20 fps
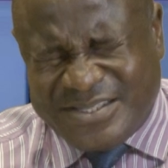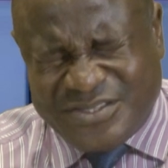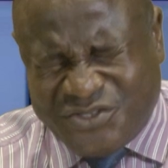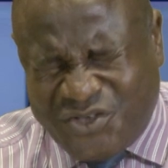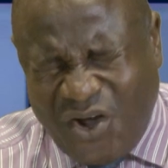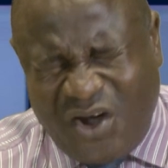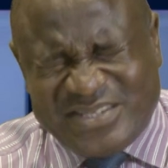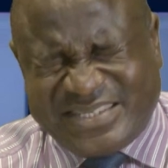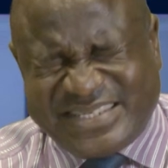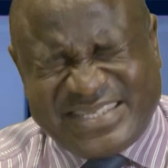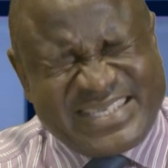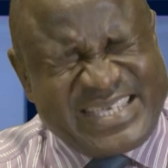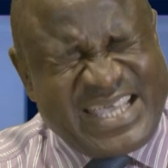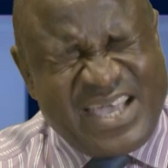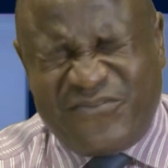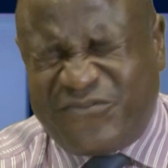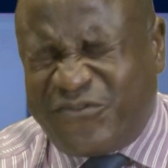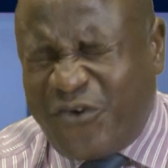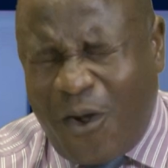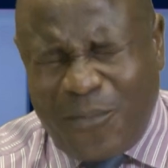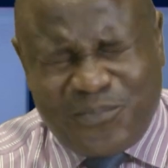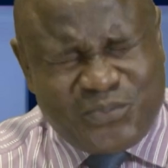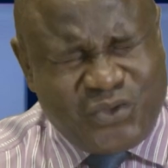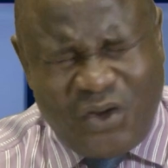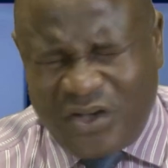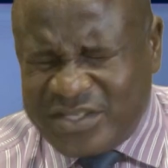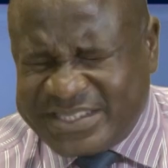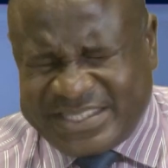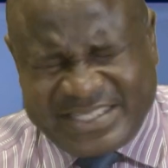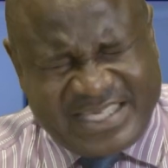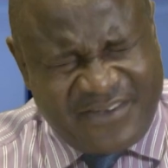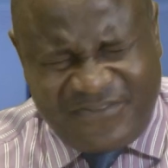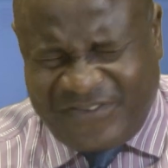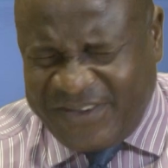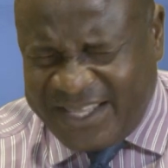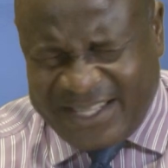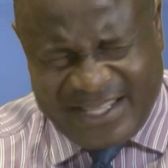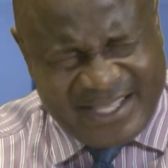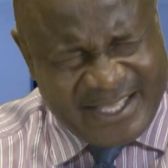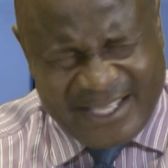Don't give up, don't give
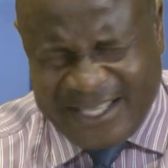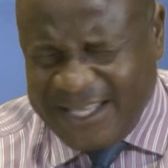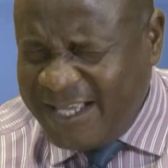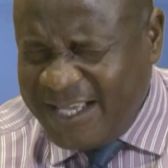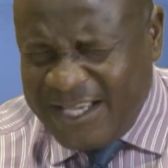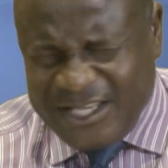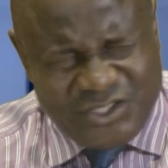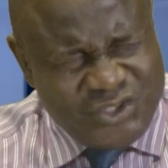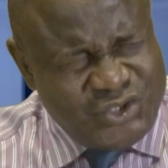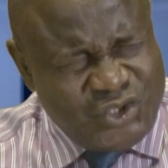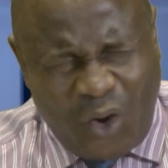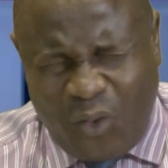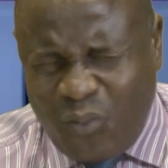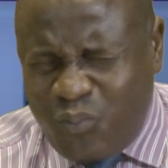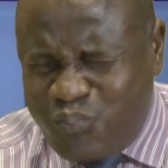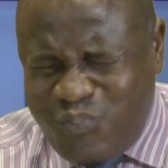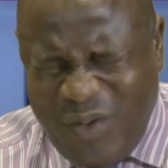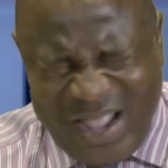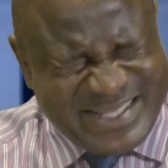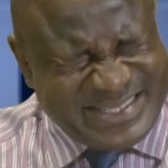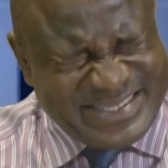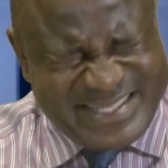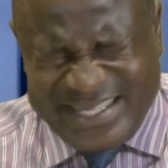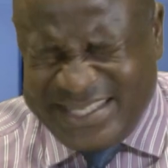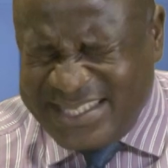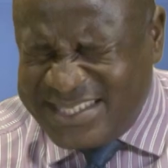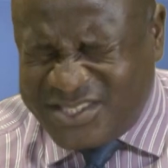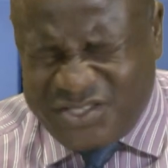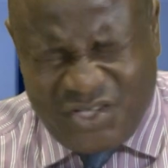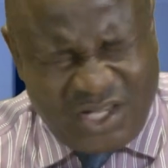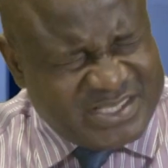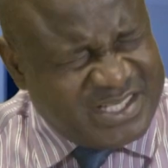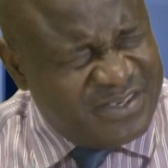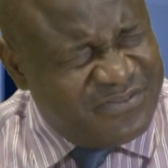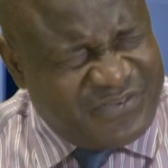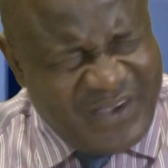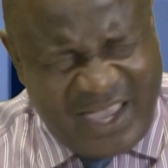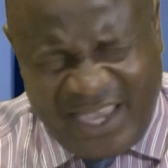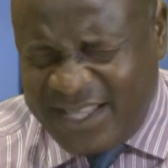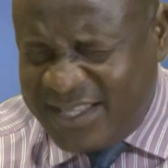in. Your waiting is not in
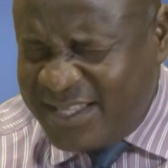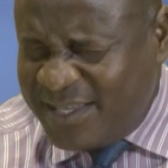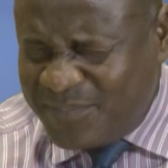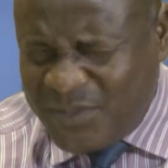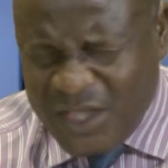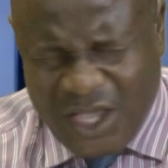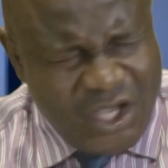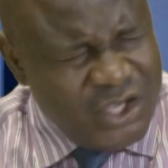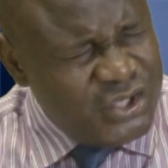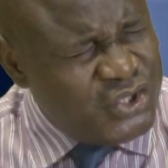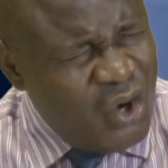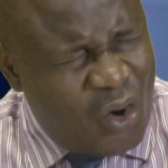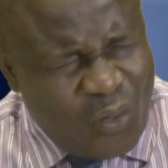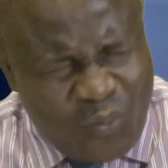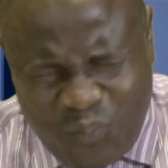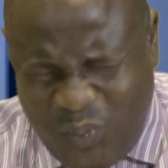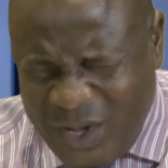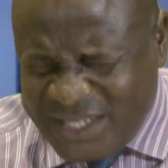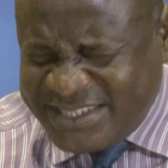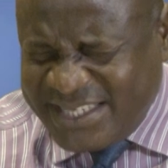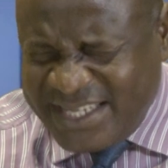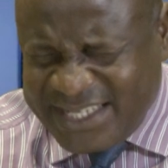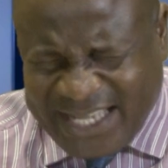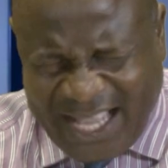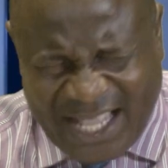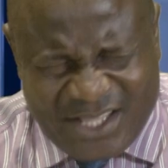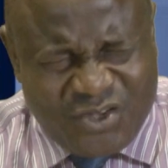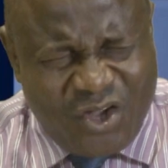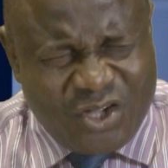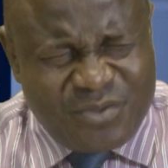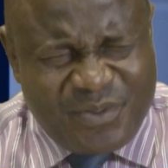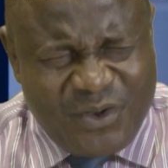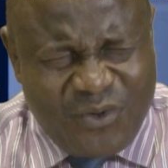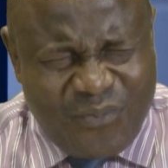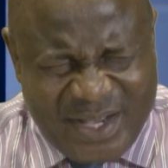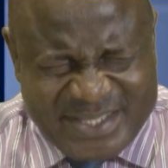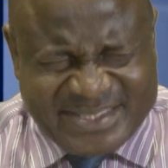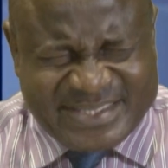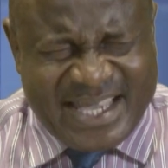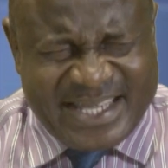vain. Your waiting cannot be
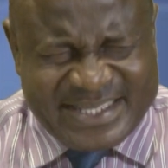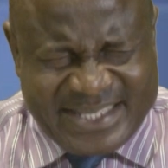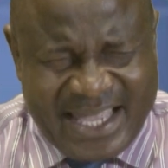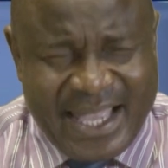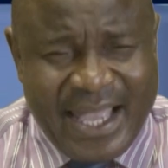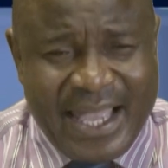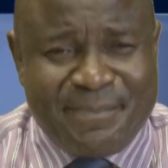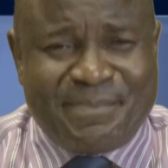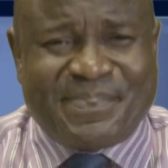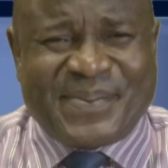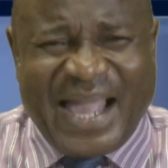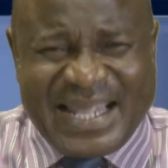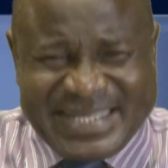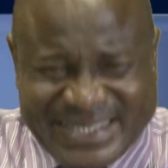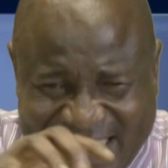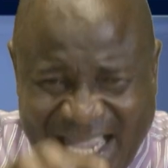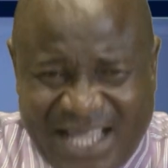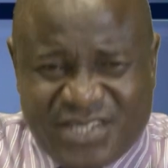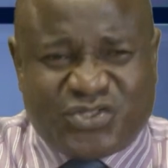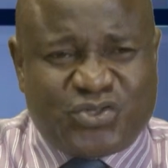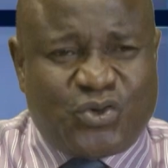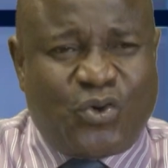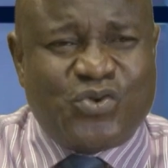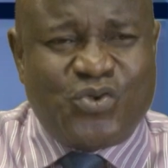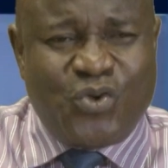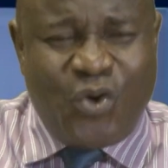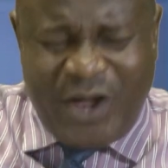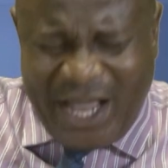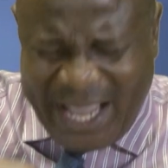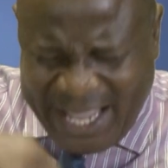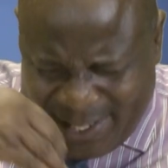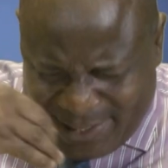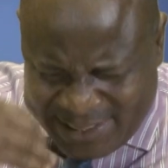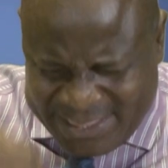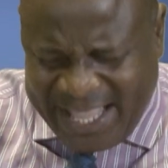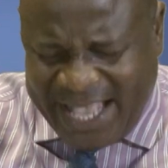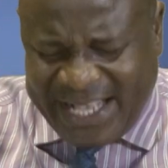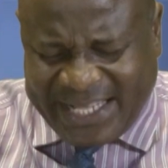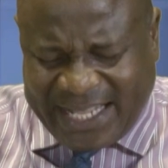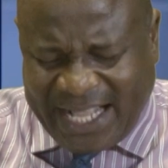wasted. Bradaskolo
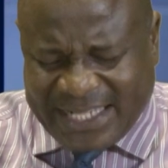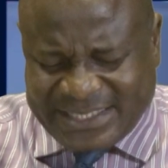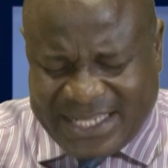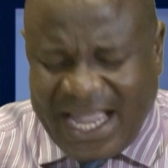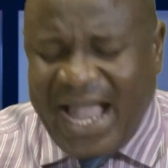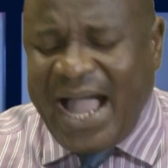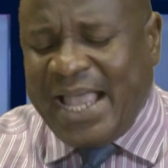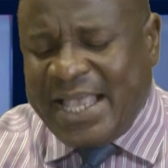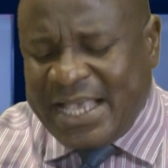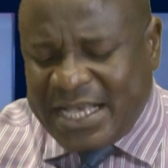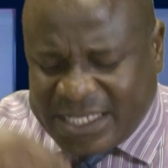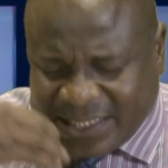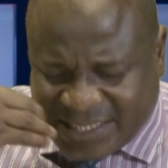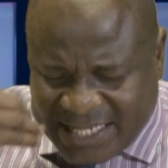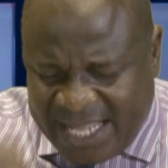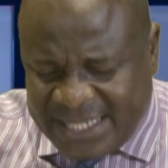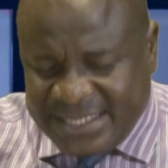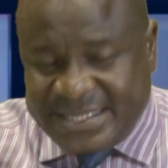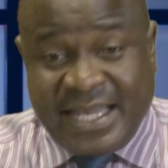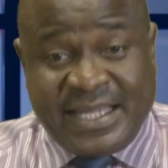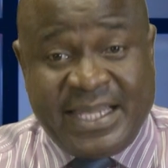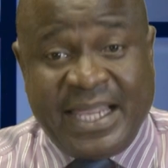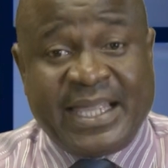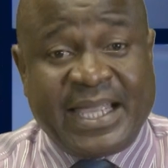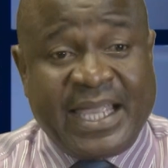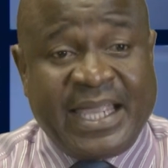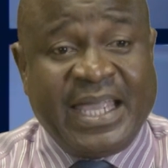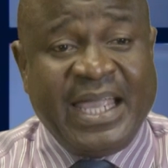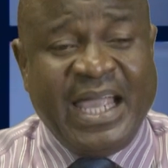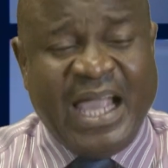ene kata ikren delege.